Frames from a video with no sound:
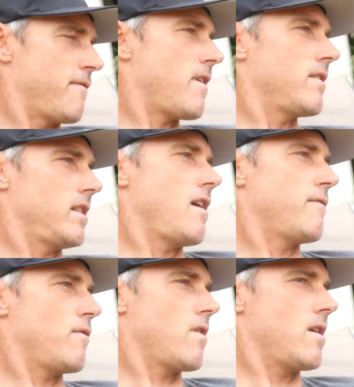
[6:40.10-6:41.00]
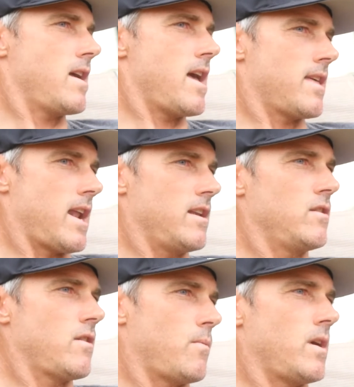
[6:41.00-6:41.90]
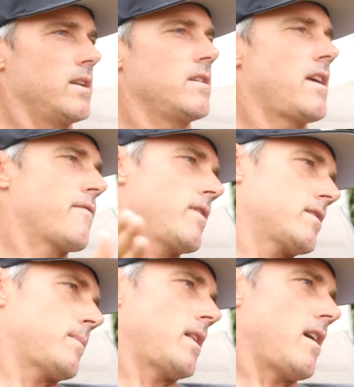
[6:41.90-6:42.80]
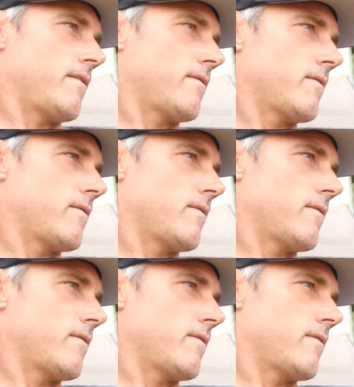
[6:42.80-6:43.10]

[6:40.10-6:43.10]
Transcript: found the love for it, and then I knew I wanted to do that for the rest of my life,